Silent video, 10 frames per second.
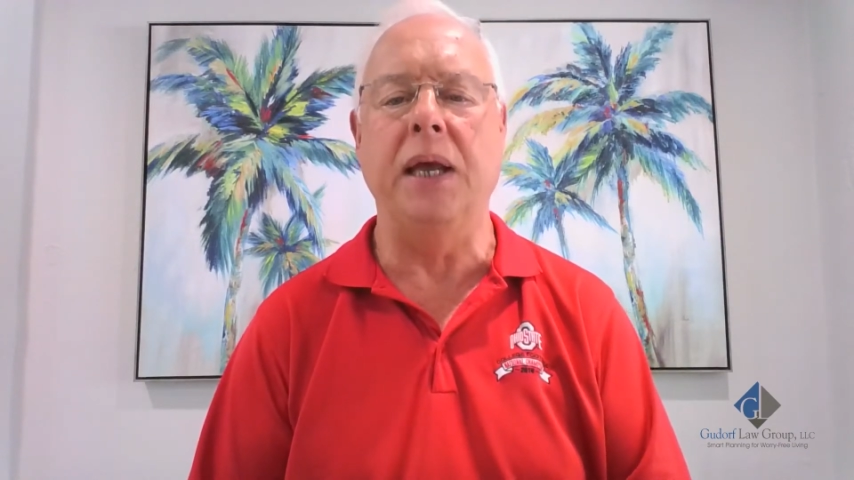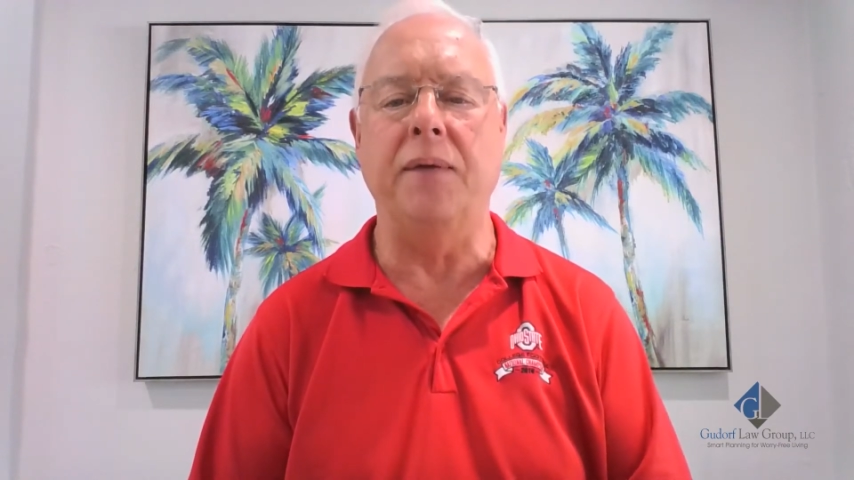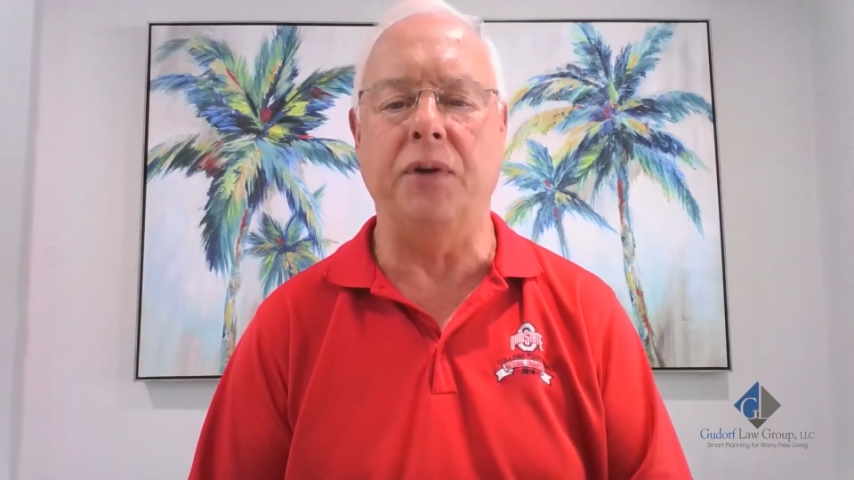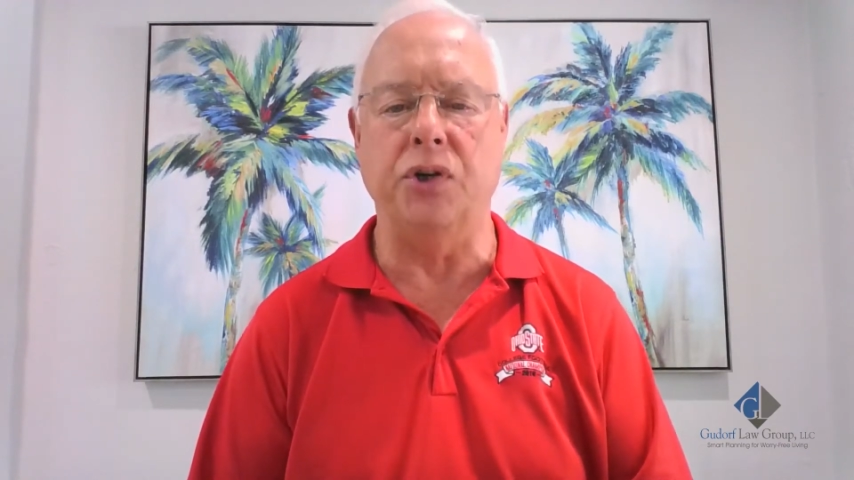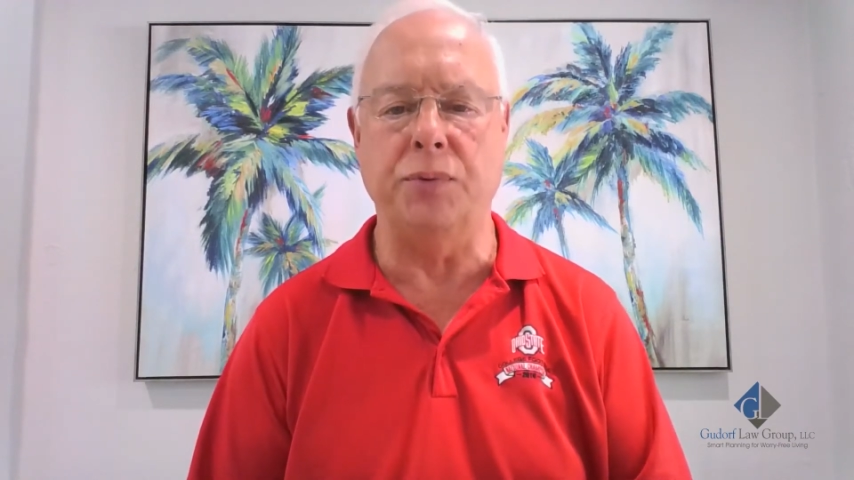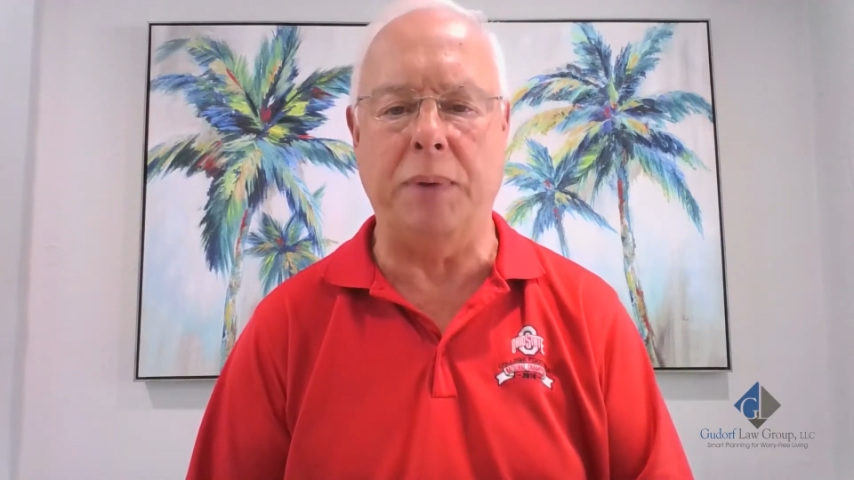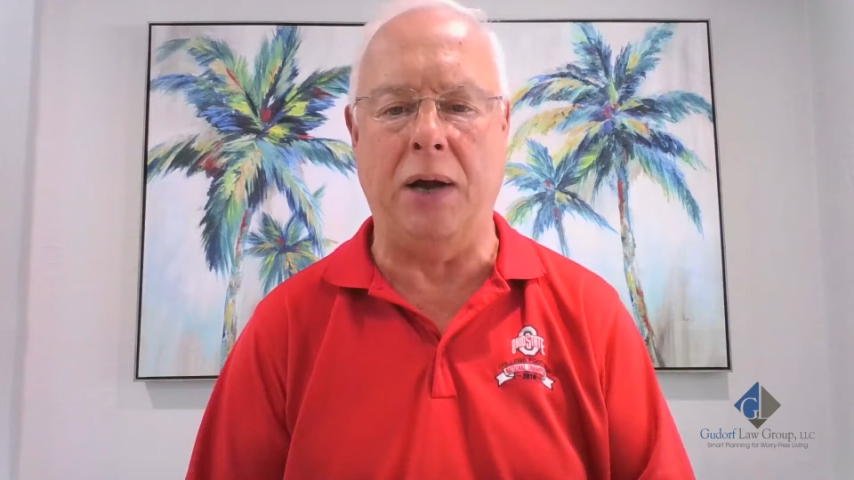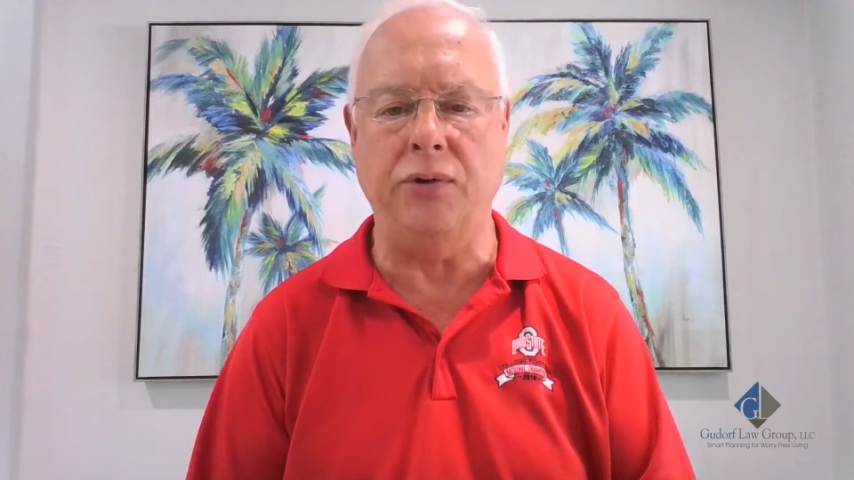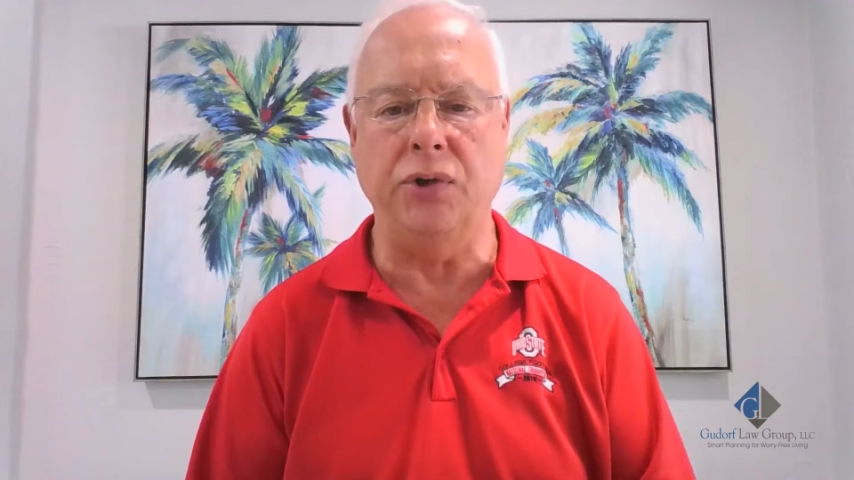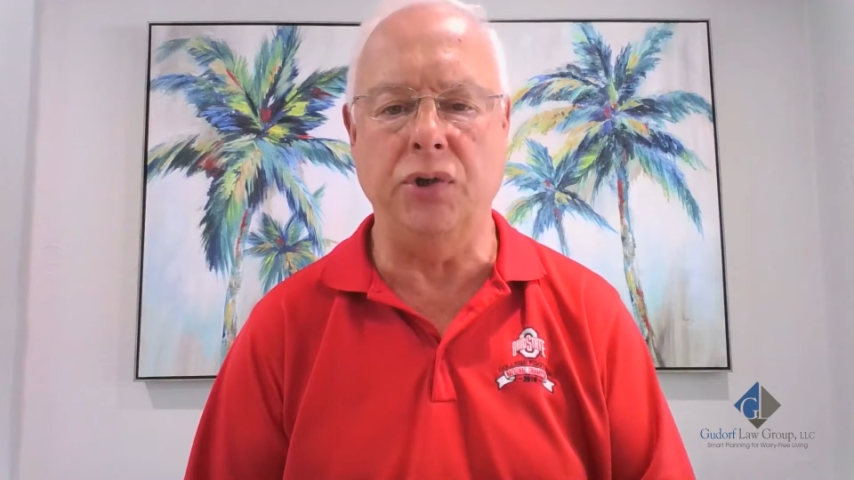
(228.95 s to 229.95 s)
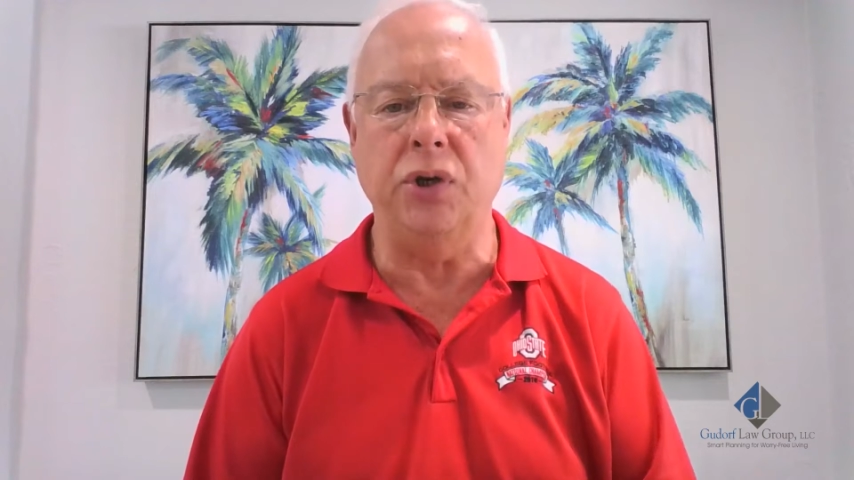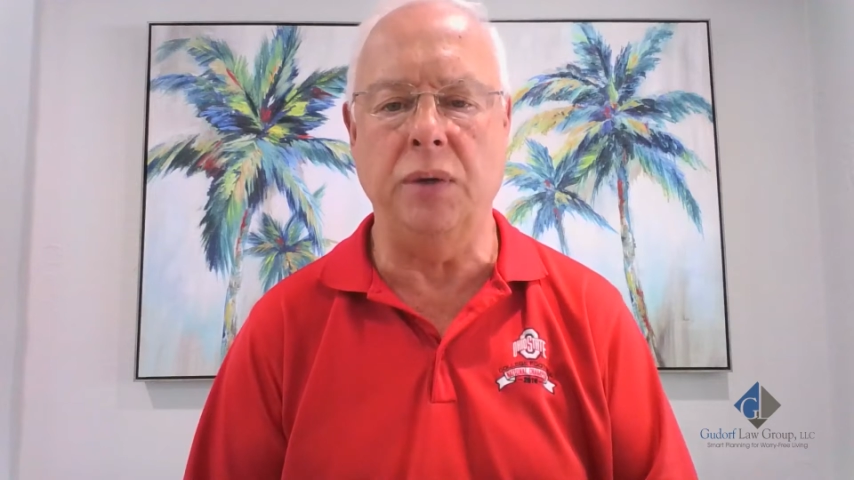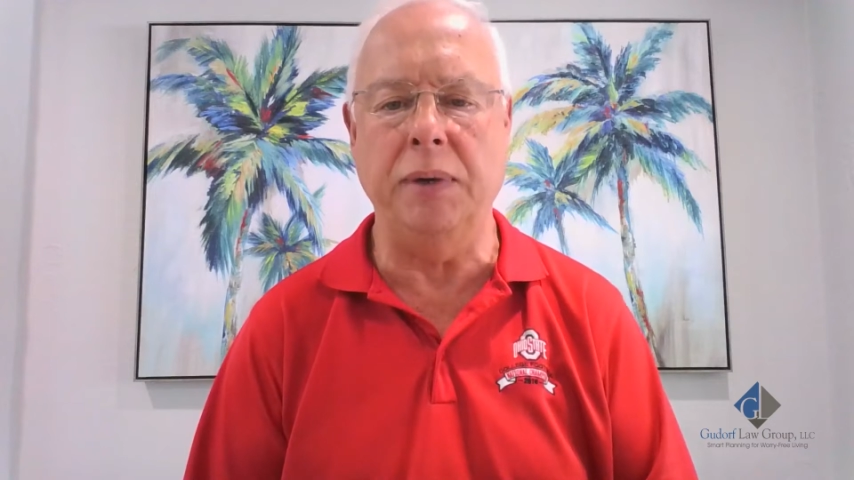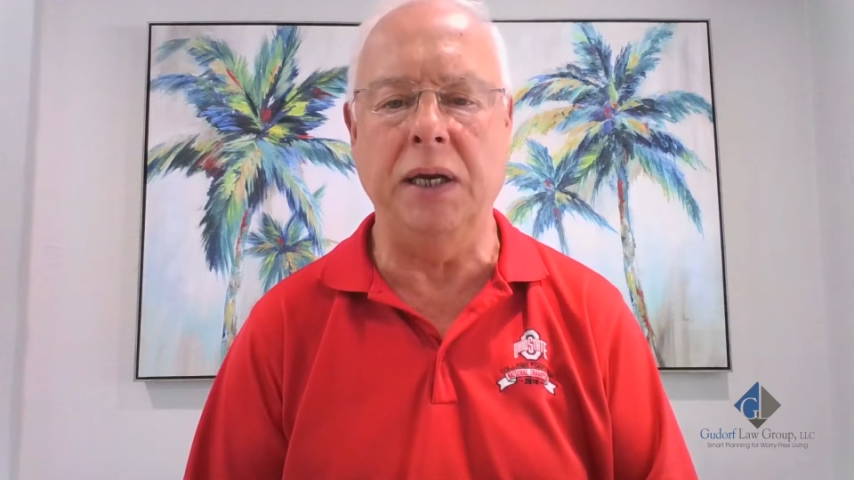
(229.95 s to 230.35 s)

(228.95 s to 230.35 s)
if your spouse is going to